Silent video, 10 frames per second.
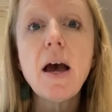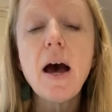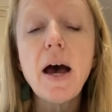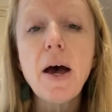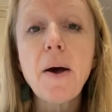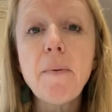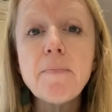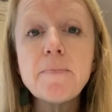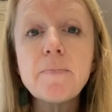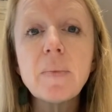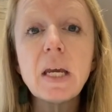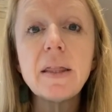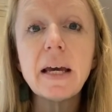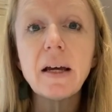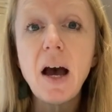um,
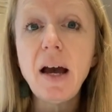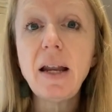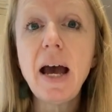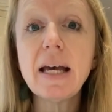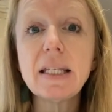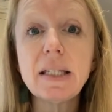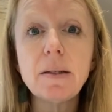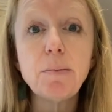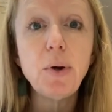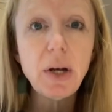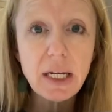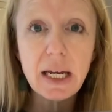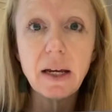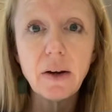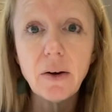that God has put
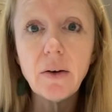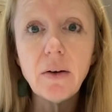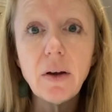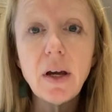here